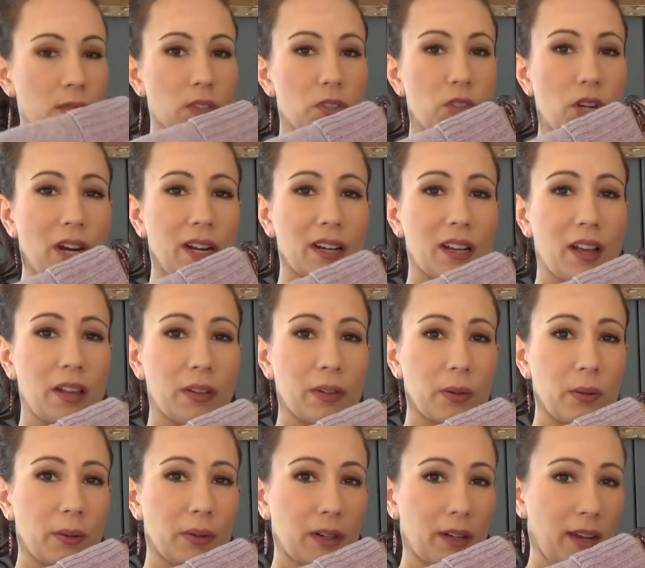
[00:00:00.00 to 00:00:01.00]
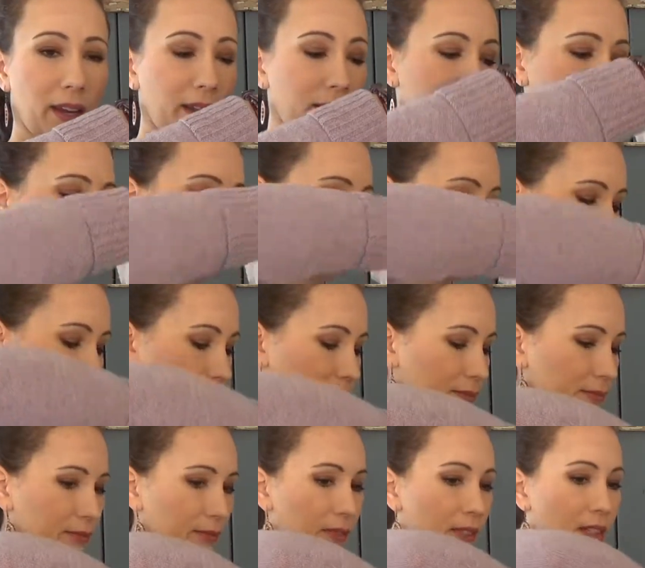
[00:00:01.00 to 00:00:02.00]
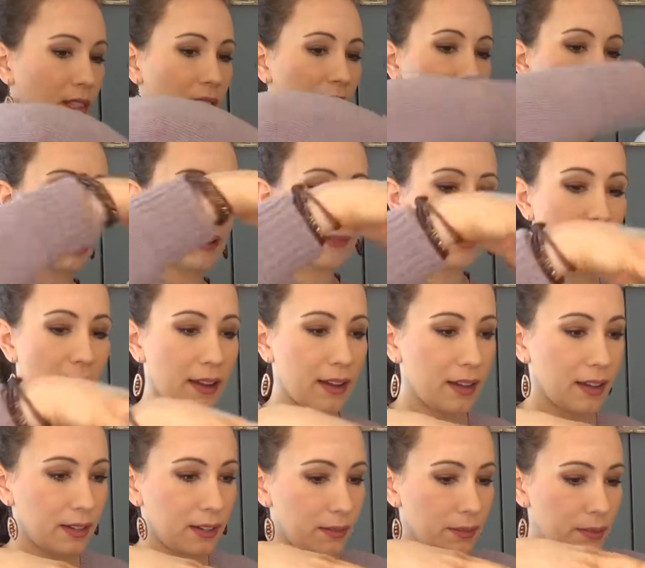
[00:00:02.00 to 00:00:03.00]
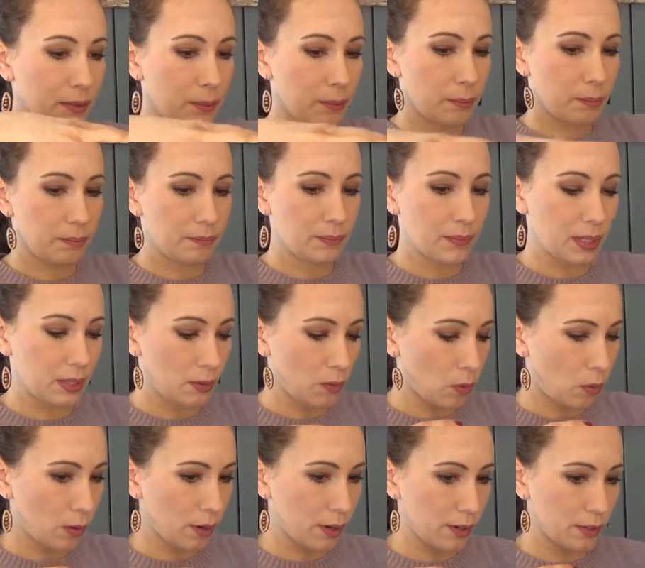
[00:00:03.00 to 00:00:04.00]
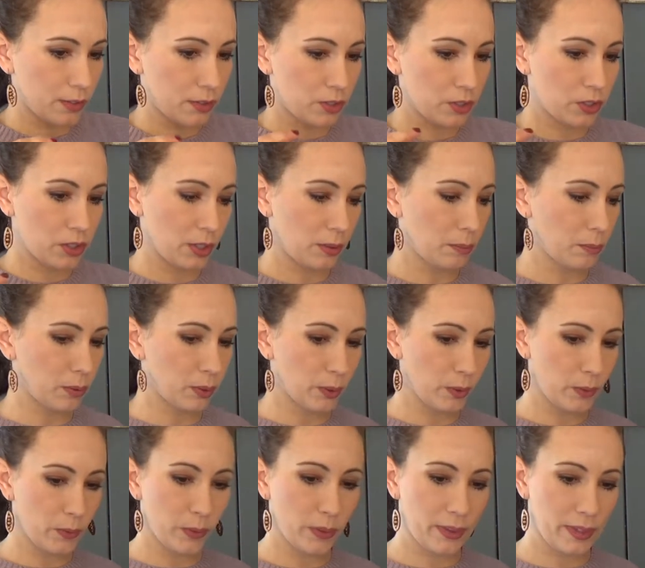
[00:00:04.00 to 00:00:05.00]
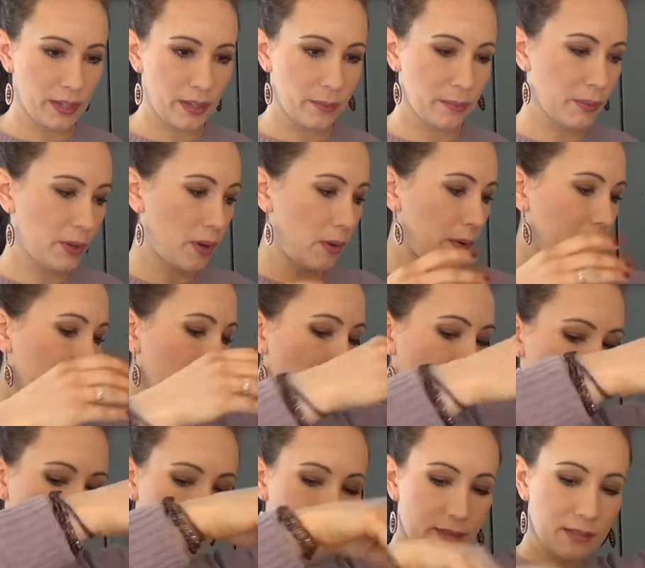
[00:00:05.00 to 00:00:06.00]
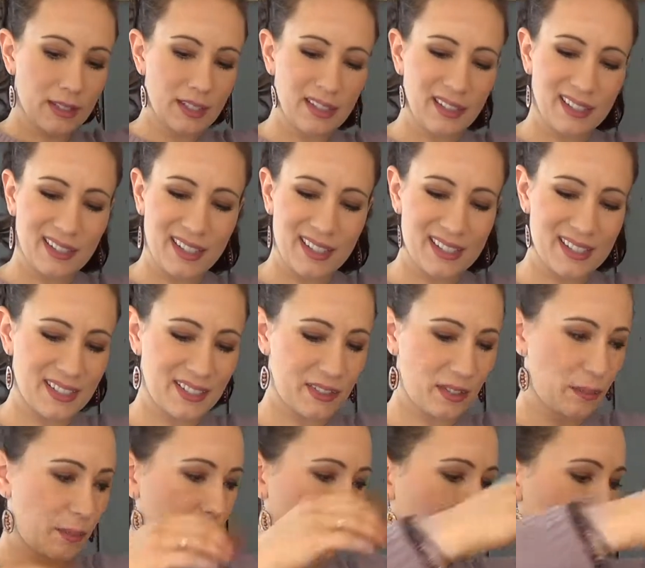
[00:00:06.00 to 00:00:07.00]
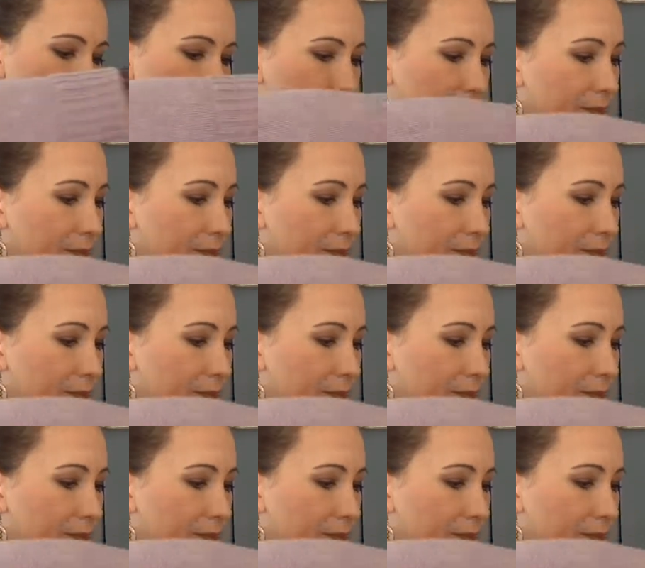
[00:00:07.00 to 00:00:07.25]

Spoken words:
try to color coordinate. I've got kind of an orange and blue theme going on. I guess these are purple.